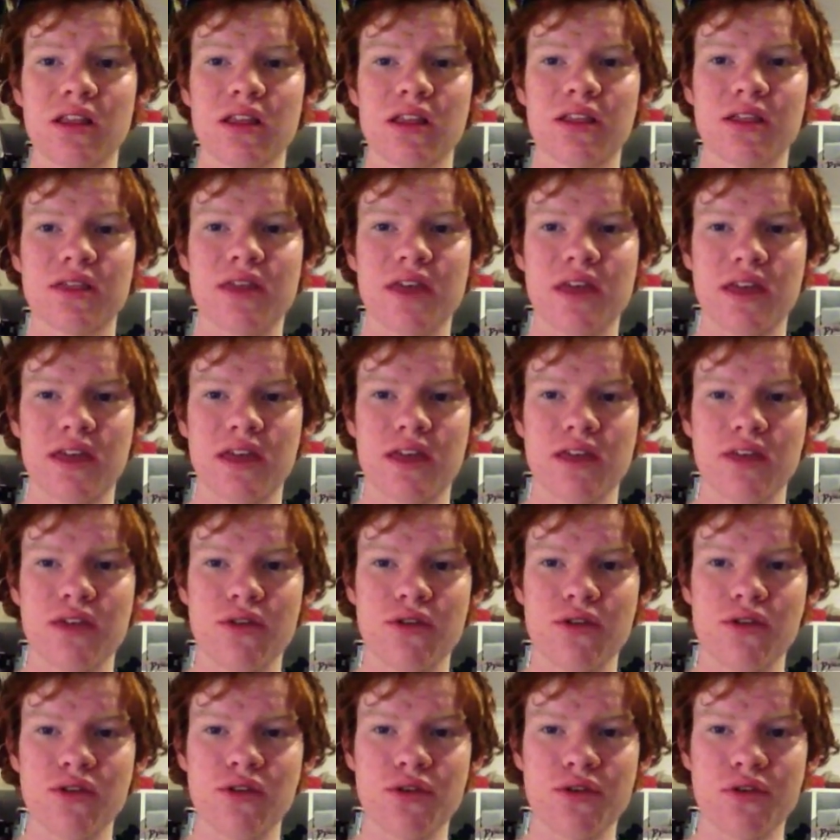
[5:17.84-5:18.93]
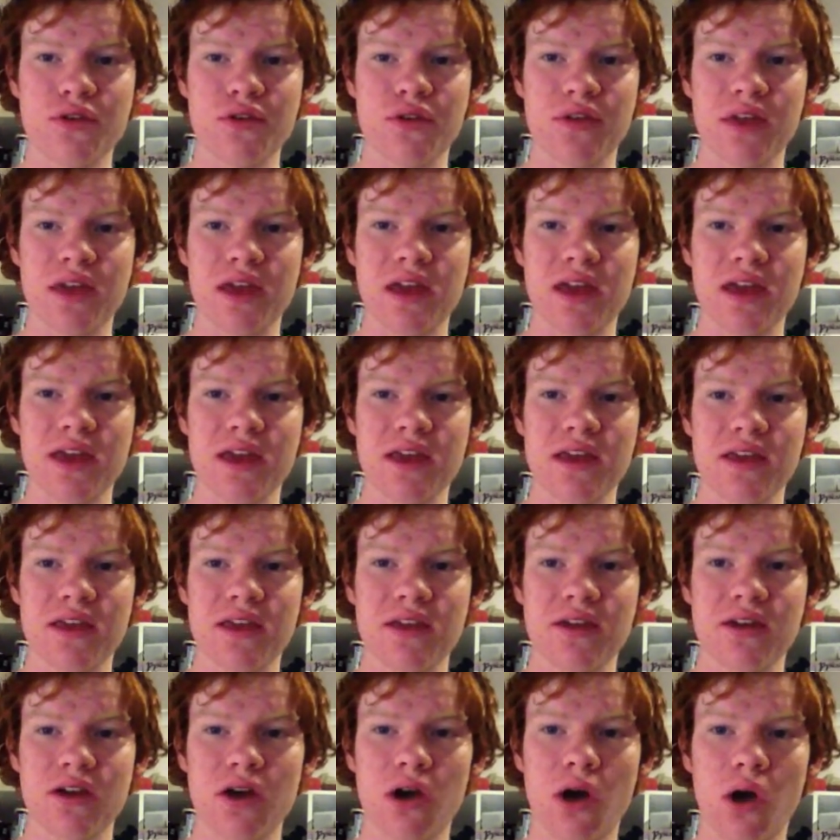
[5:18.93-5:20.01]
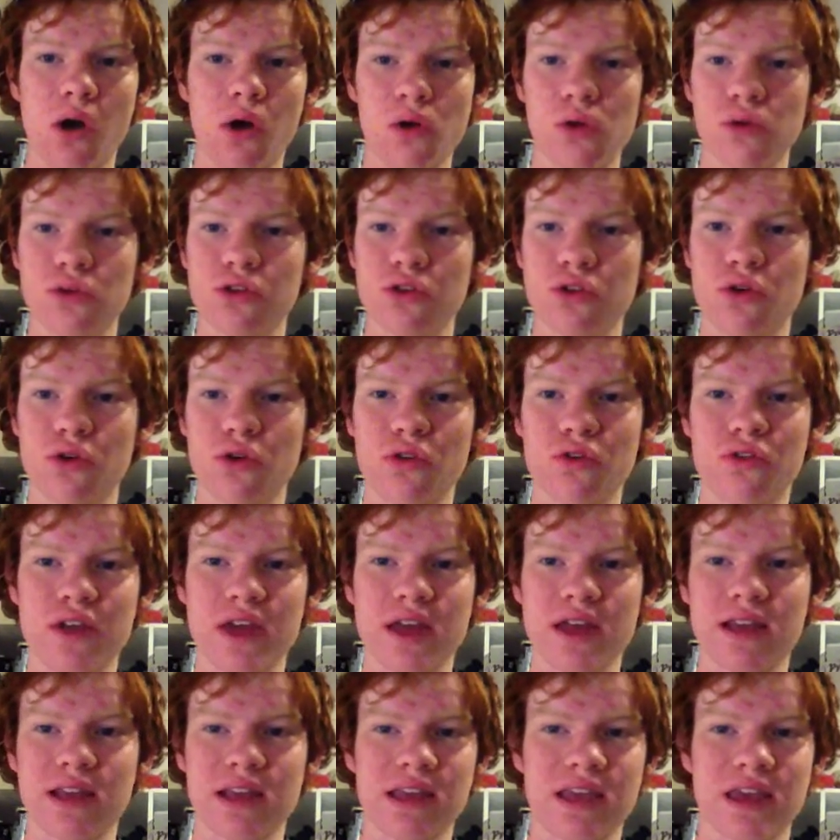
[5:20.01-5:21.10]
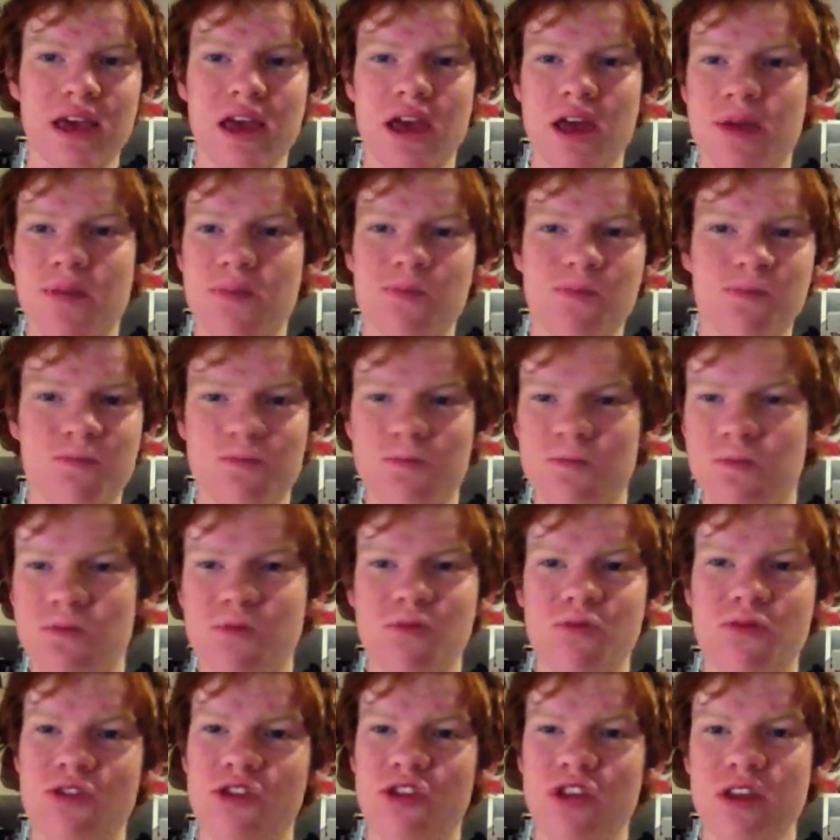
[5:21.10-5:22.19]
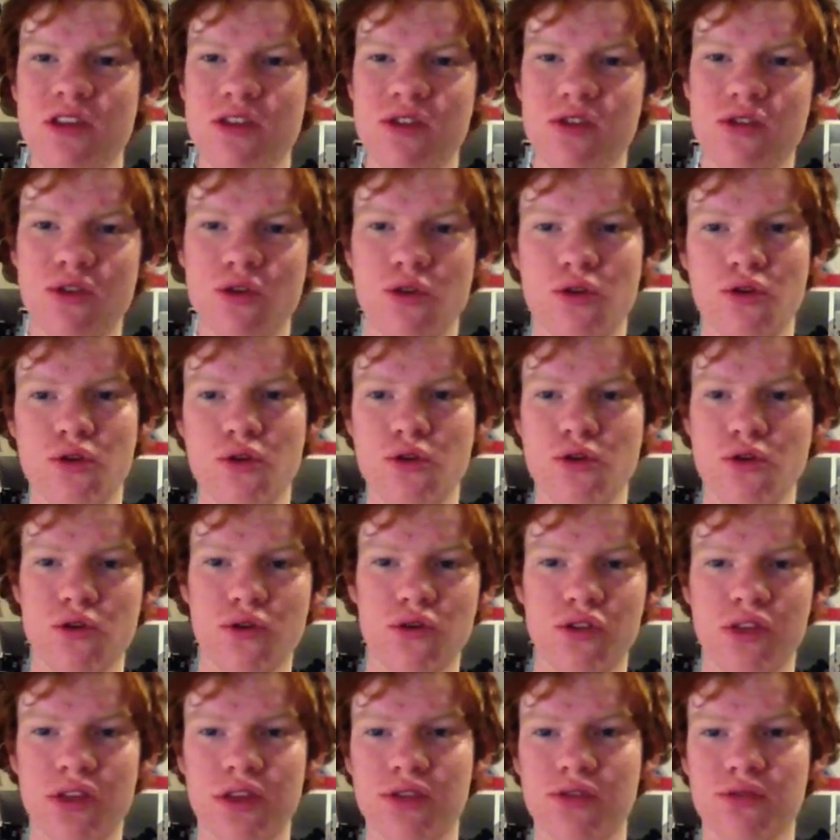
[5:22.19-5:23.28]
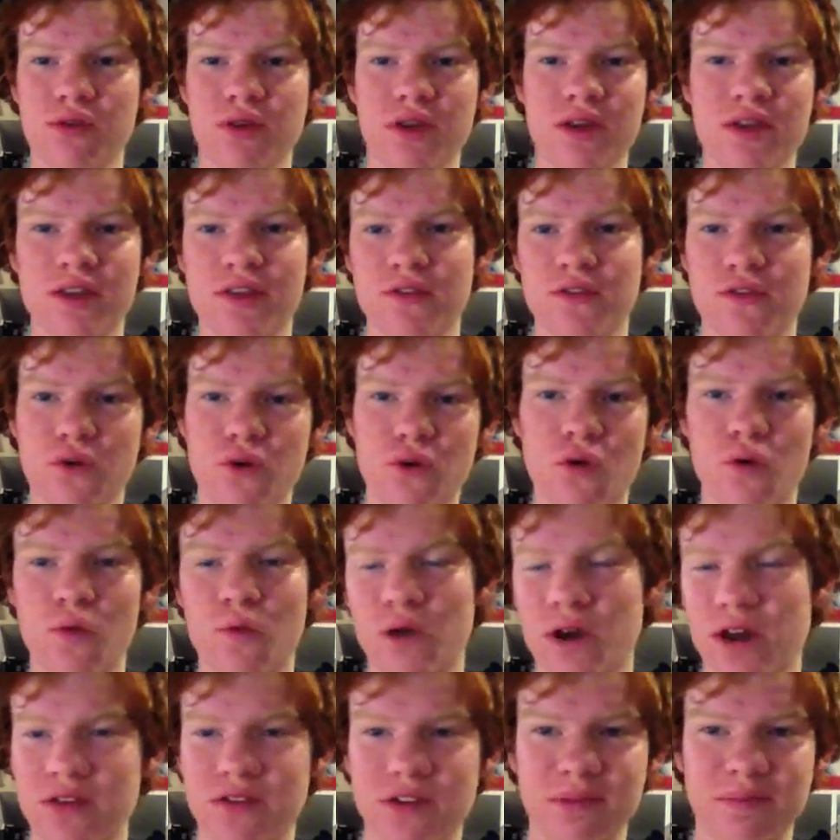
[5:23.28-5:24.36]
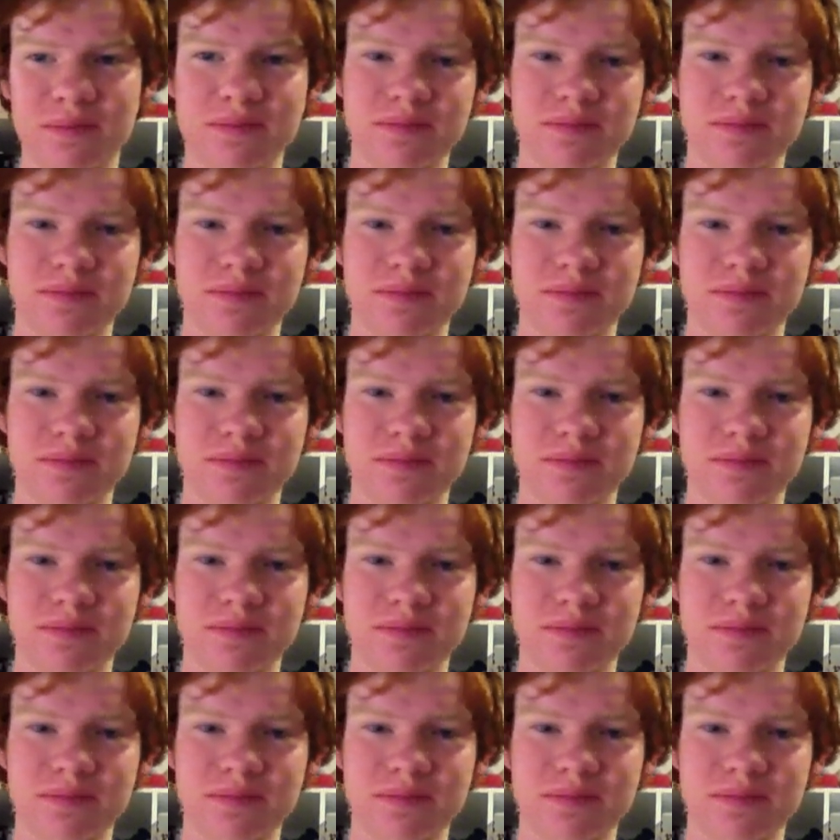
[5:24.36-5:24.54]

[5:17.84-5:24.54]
that you use a old Corvette, like a C2, C3, C4, whatever.